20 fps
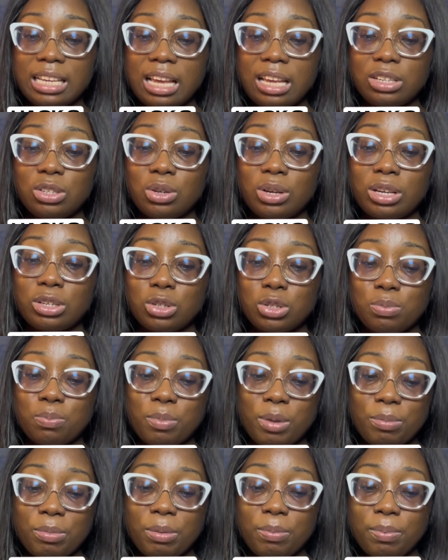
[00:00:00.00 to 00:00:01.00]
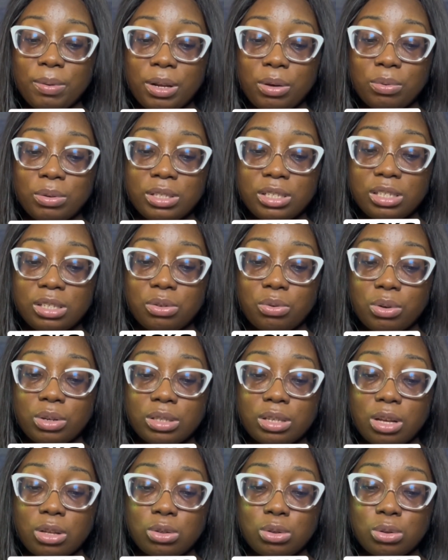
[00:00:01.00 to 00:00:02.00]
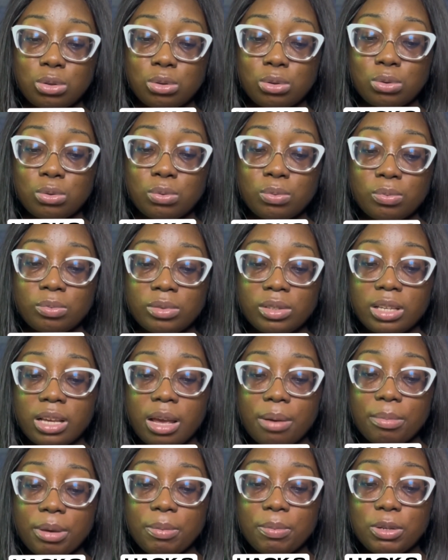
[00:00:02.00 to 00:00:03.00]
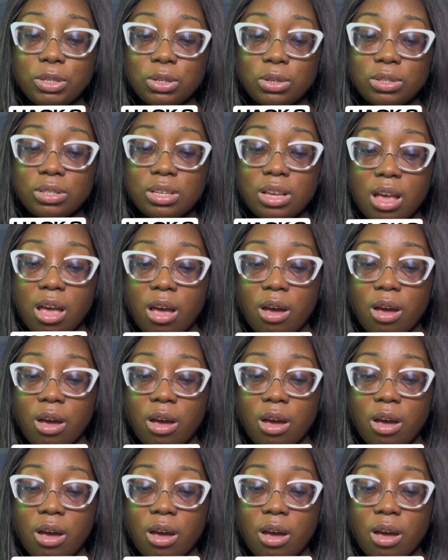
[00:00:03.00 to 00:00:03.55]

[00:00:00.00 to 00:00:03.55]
And you can just maybe play with the eraser too, and maybe just